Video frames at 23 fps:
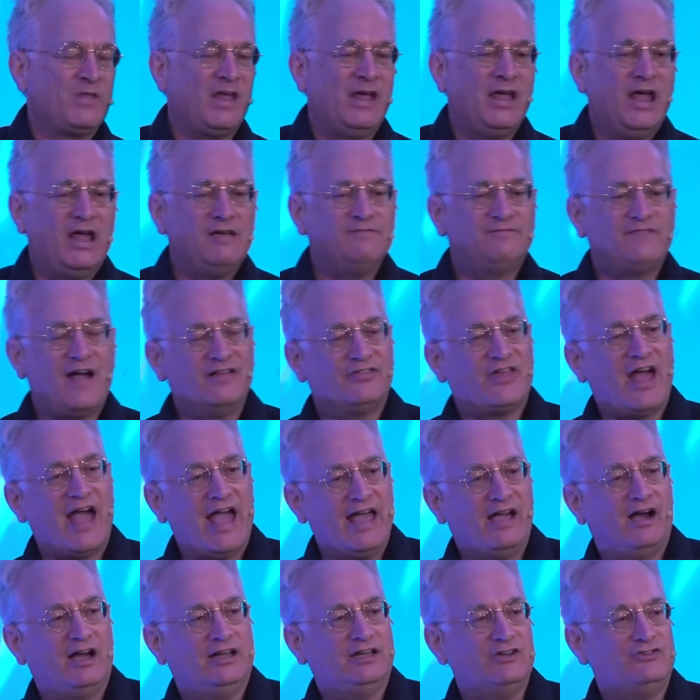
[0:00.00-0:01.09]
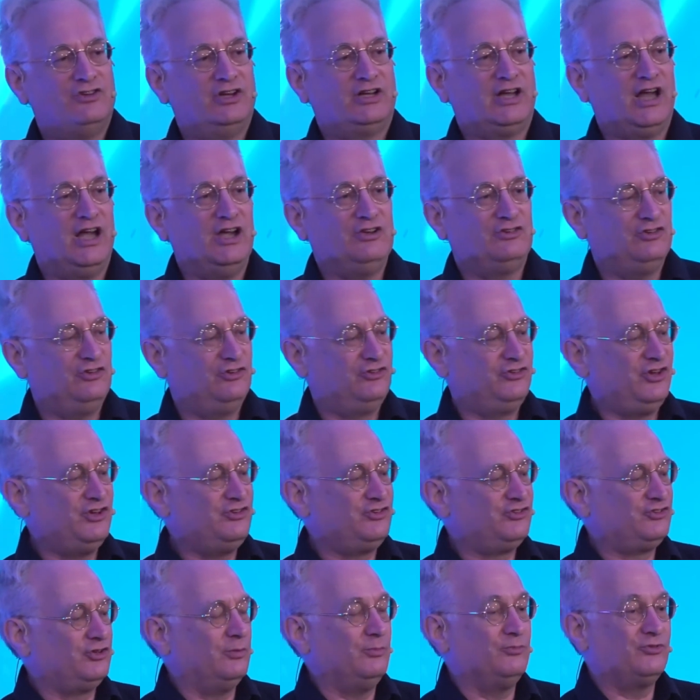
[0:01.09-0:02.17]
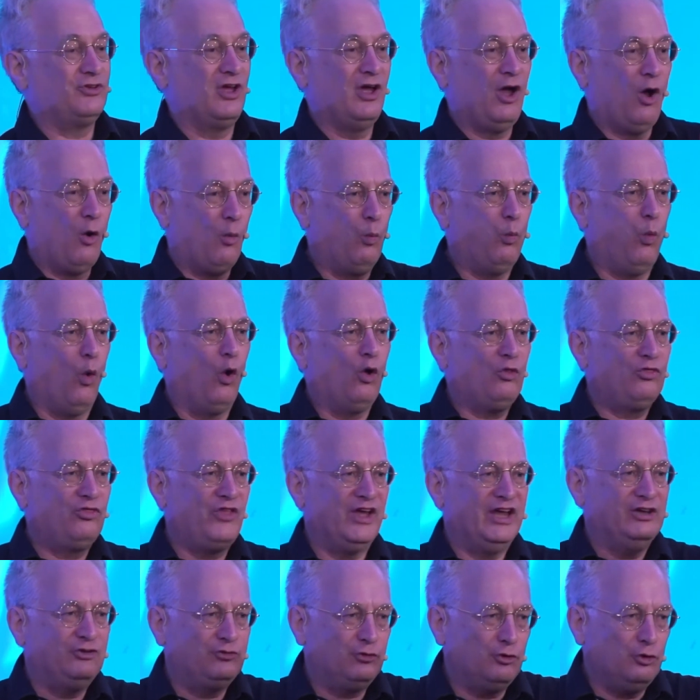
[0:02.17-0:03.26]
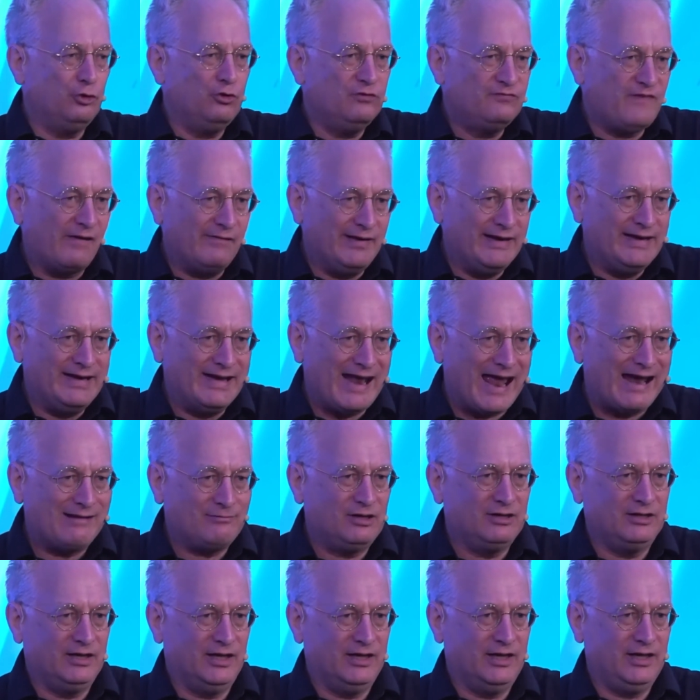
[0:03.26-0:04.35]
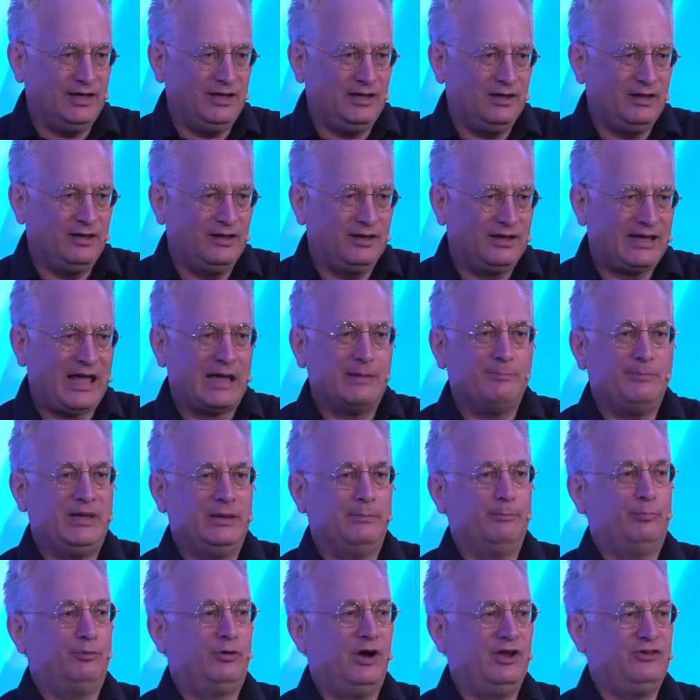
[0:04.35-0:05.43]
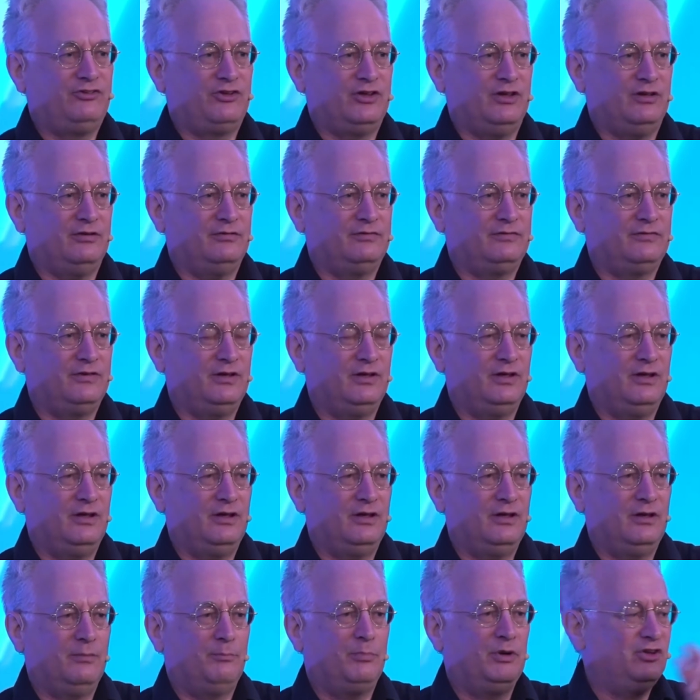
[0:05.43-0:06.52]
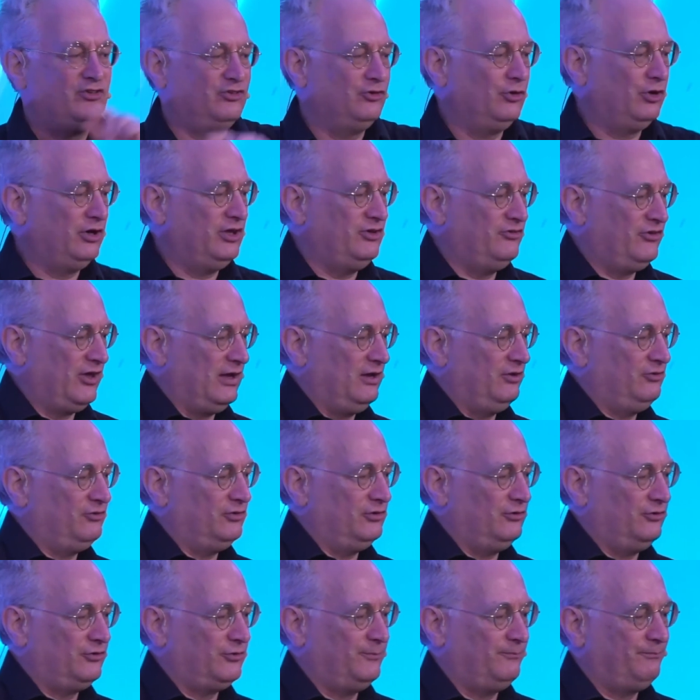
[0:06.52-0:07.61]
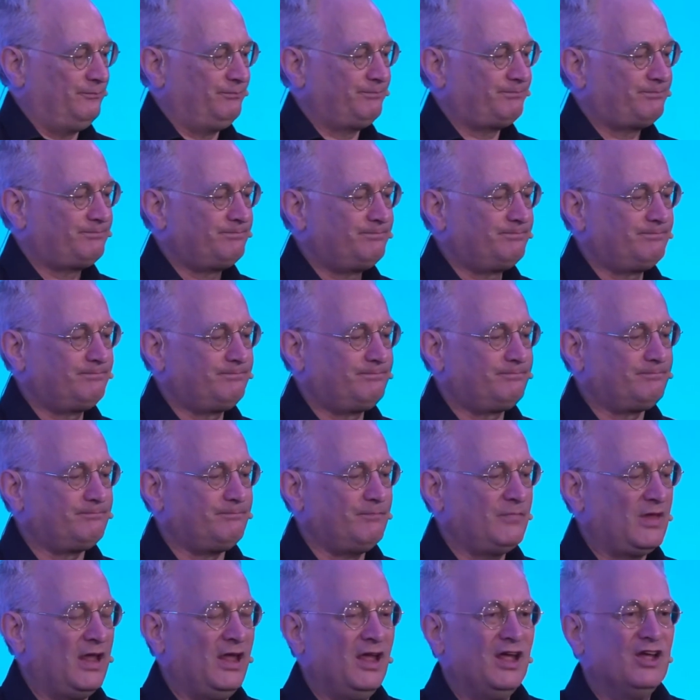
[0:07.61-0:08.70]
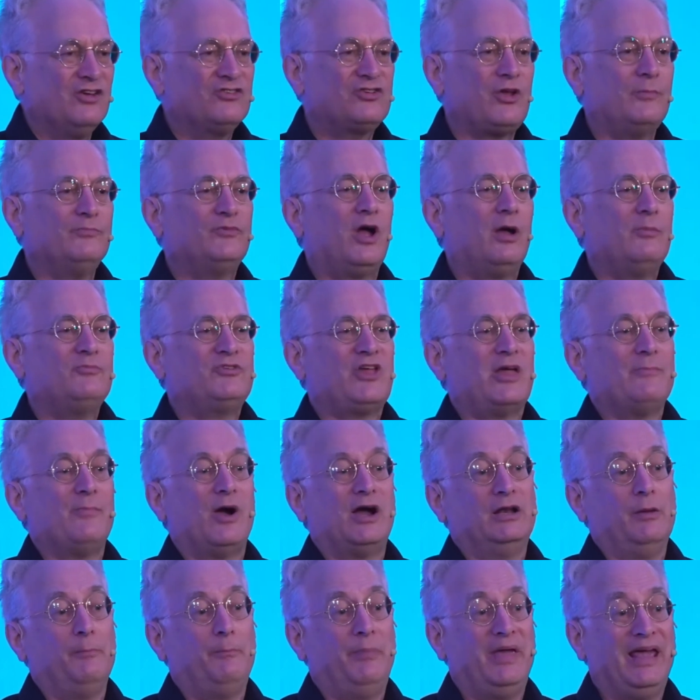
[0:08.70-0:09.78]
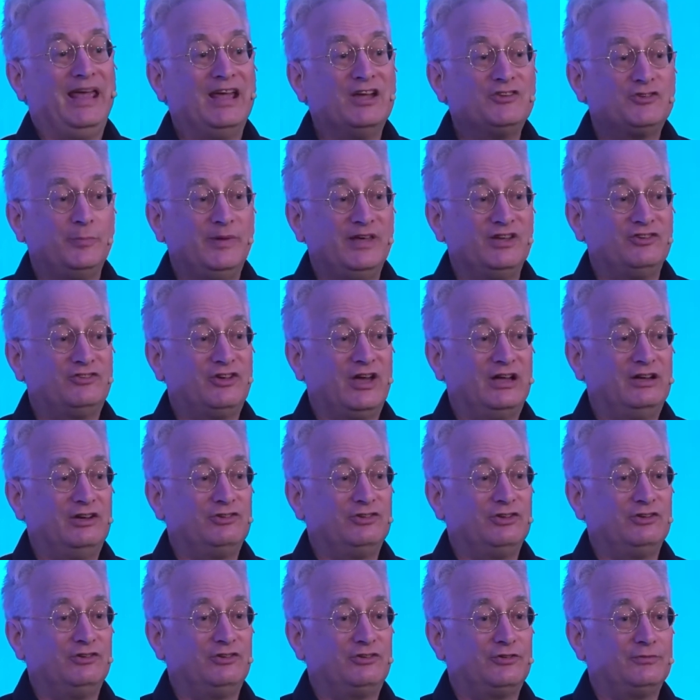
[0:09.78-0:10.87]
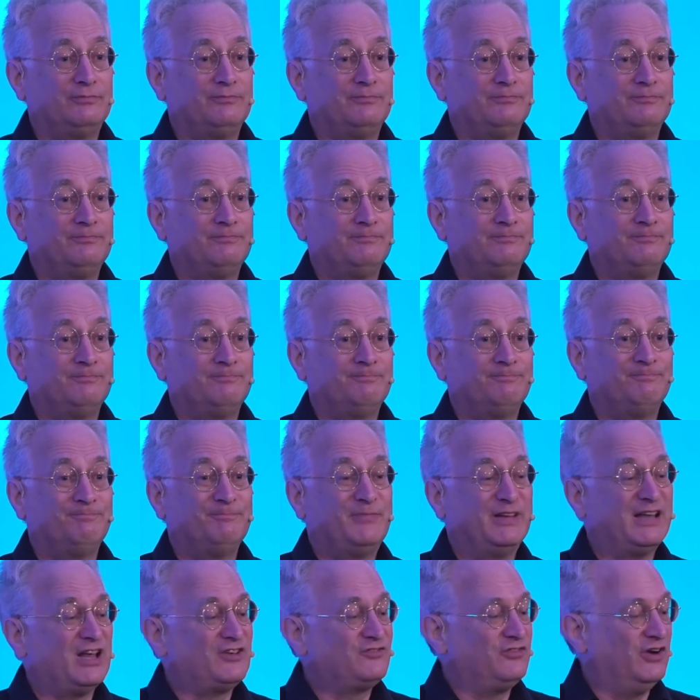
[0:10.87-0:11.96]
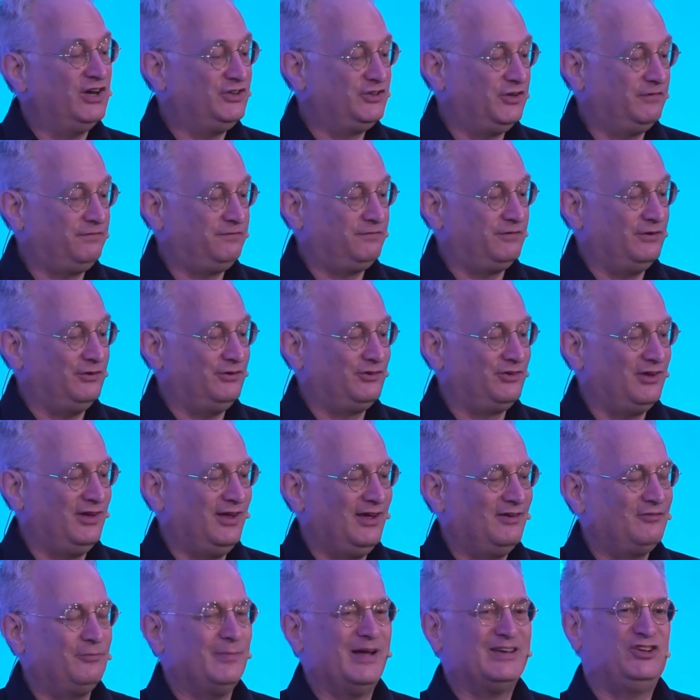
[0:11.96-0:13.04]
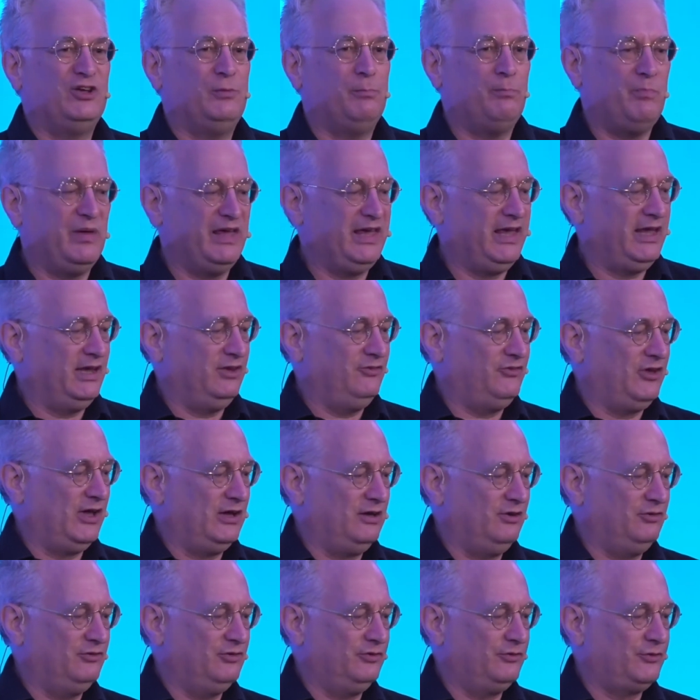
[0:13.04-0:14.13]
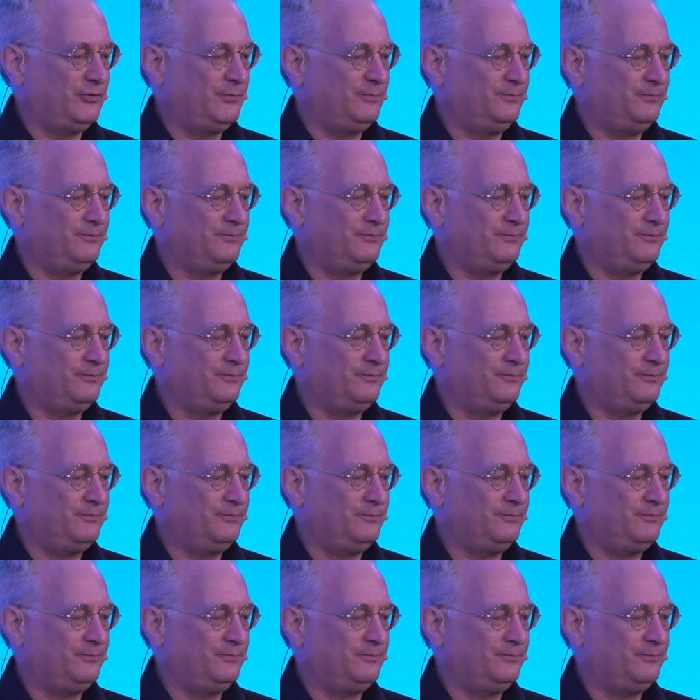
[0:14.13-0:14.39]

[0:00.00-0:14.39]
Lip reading: In fact, the AI in education systems, what they do very narrowly can be impressive, but it's not intelligent. Sometimes they might appear to be intelligent, but that's very different from actually being intelligent.